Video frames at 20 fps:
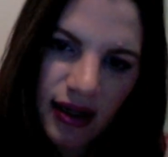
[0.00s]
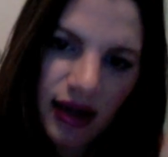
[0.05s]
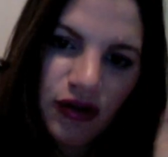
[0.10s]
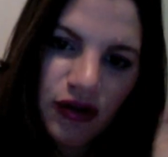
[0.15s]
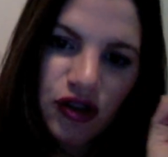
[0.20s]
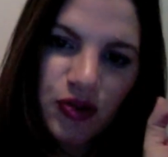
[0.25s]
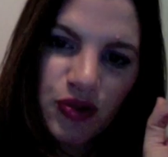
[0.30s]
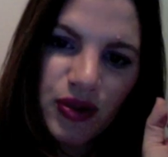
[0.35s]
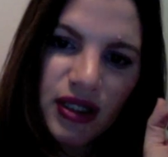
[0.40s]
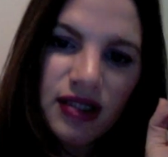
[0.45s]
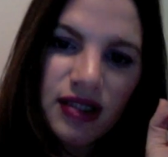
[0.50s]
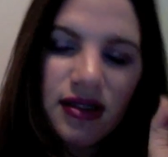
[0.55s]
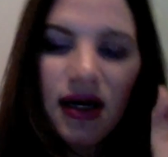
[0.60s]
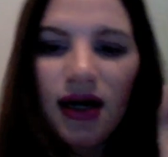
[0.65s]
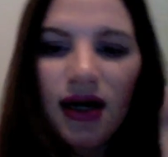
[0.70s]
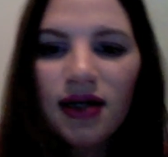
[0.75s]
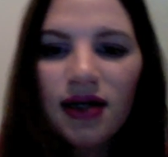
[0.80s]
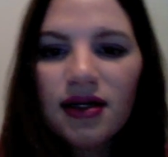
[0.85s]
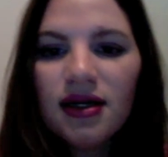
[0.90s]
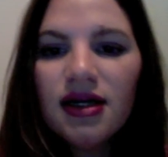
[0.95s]
I'll just put this
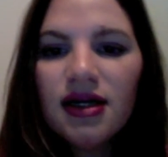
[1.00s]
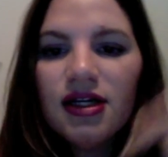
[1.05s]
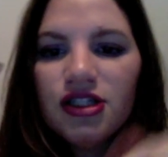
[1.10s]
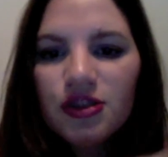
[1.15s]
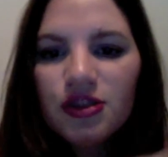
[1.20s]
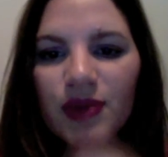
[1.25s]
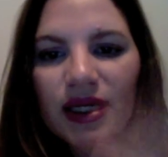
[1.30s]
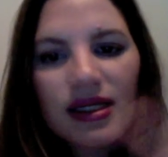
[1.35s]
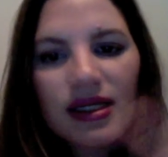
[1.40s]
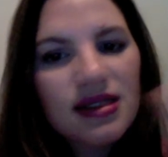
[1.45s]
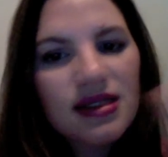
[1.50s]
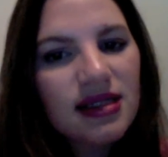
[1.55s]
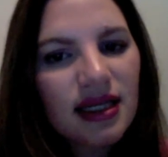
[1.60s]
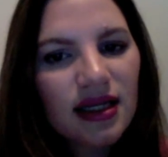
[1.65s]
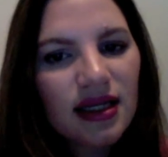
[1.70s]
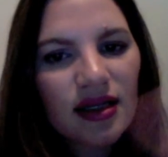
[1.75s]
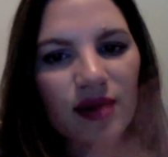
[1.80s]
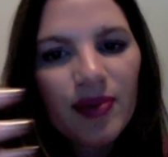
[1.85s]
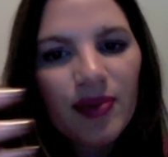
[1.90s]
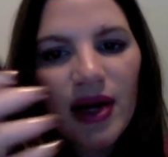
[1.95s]
on, do my
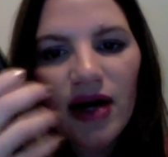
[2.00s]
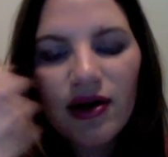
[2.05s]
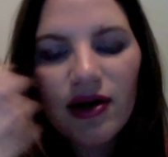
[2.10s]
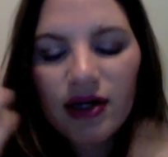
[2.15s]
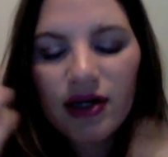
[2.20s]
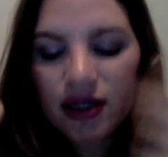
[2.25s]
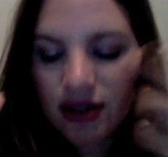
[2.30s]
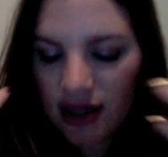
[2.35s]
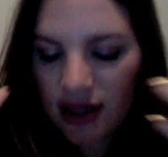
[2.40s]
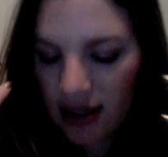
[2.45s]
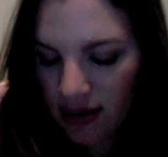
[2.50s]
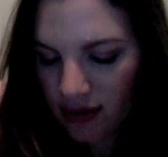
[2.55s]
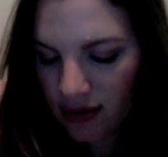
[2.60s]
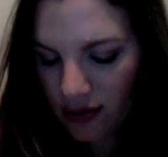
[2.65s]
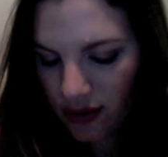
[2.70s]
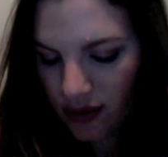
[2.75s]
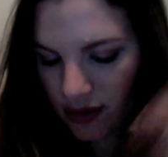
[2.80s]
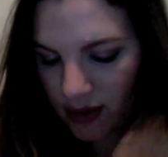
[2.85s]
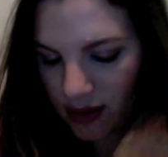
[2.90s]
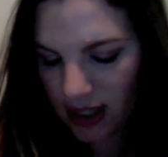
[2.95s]
concealer, powder, and
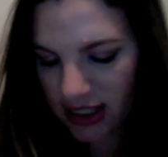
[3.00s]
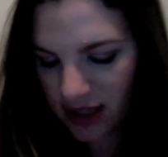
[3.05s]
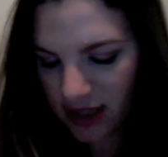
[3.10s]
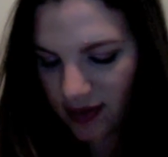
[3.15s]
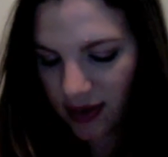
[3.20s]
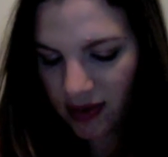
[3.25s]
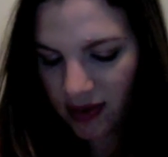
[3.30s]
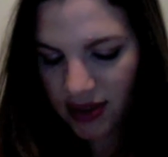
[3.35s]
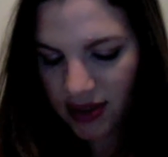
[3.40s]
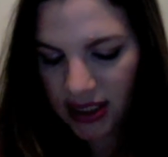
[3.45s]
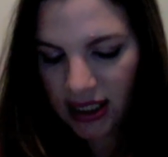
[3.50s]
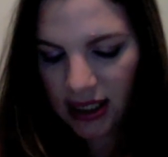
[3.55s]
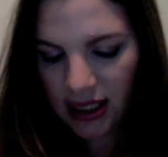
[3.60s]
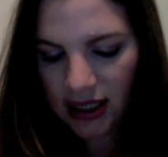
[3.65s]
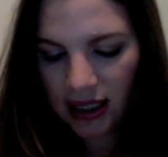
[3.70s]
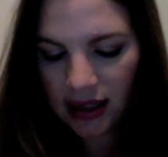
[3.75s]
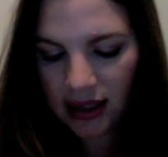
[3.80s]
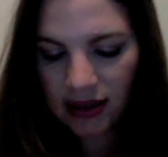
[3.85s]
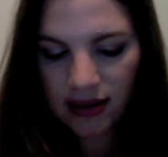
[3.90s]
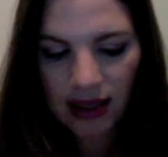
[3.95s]
the rest of my routine
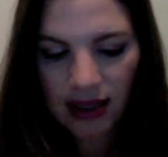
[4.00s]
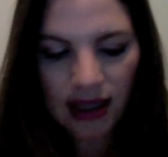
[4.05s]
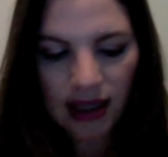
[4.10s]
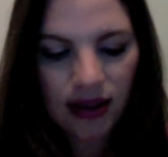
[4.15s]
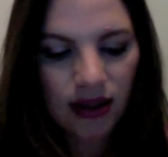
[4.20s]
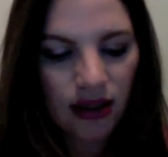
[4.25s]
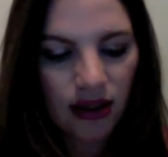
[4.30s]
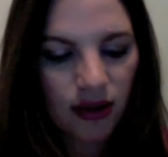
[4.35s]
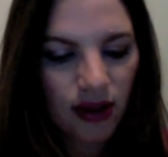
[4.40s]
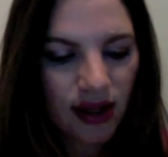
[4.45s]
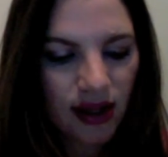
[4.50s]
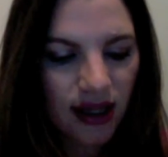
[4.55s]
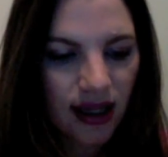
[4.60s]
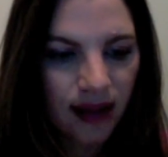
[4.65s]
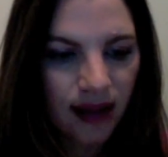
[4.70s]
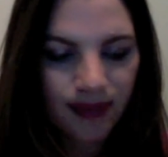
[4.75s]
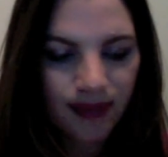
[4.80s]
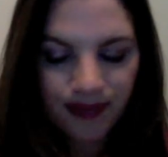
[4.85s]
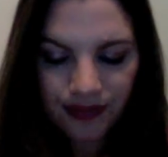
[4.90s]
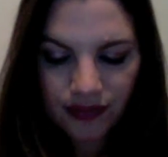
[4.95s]
and go with it.